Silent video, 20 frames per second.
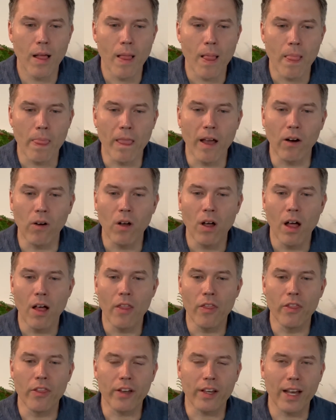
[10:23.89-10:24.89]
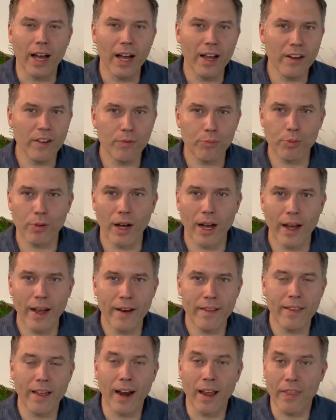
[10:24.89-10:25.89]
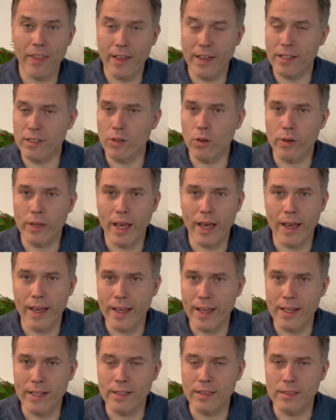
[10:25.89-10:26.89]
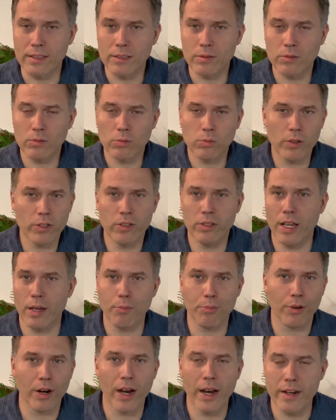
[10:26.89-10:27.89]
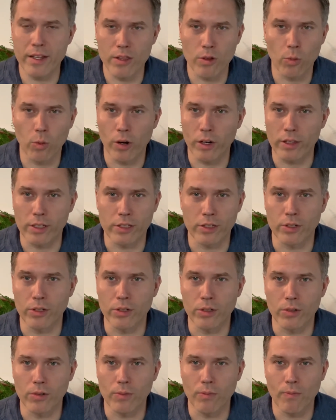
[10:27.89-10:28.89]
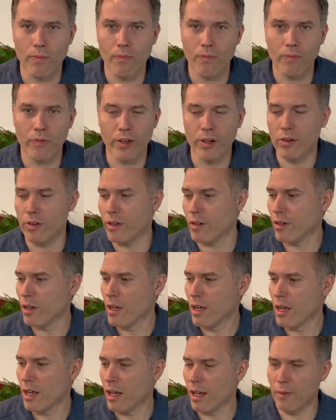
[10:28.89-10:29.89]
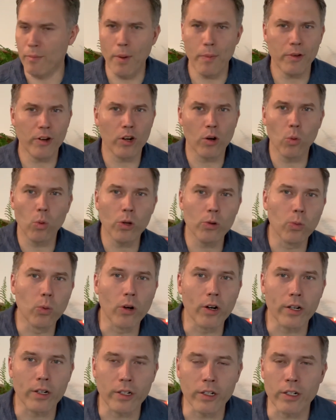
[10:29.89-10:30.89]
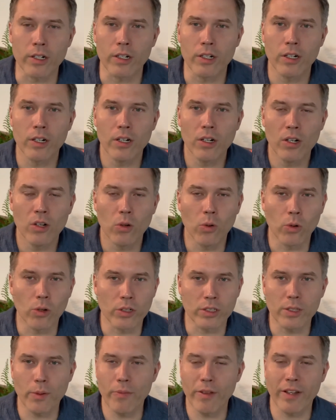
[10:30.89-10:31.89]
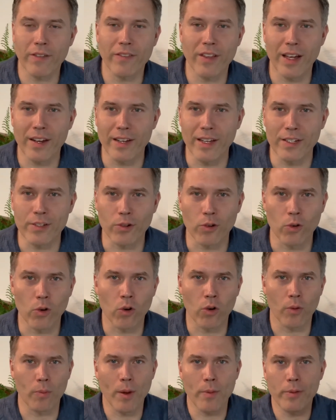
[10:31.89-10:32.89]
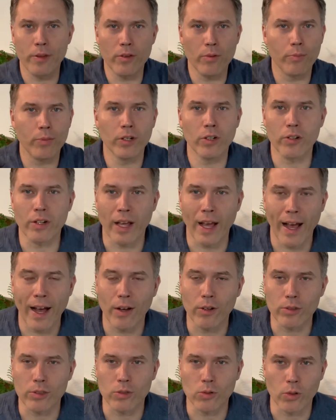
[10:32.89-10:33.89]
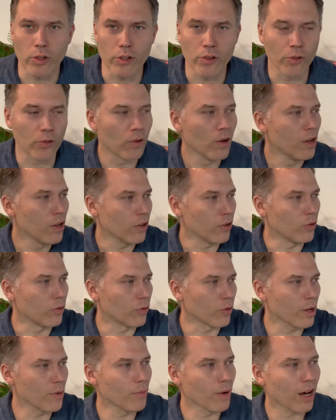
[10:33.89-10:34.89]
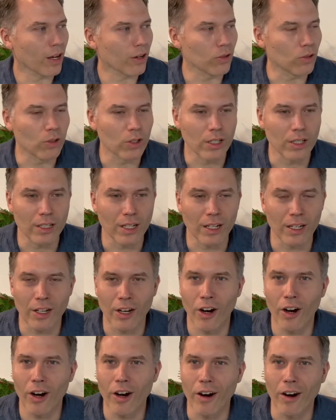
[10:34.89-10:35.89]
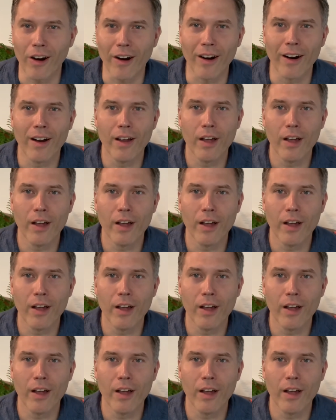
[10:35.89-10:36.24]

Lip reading: Now, the kind of pride that I think is okay is when you take pride in the work that you do. You know, maybe you're a woodworker or something of that nature, or maybe you build a house or you remodel a car.